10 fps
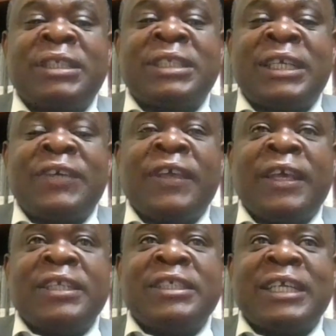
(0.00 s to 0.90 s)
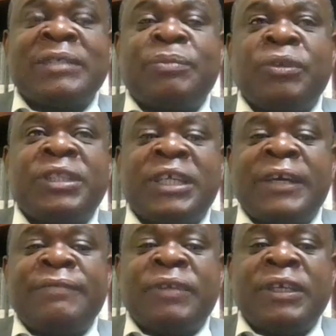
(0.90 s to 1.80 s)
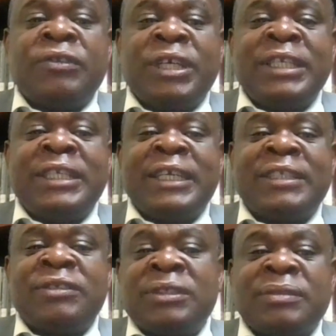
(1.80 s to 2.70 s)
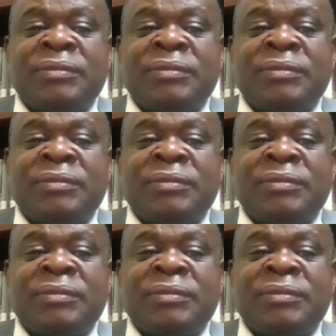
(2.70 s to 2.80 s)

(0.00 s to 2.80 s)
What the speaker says: but she has both Indian,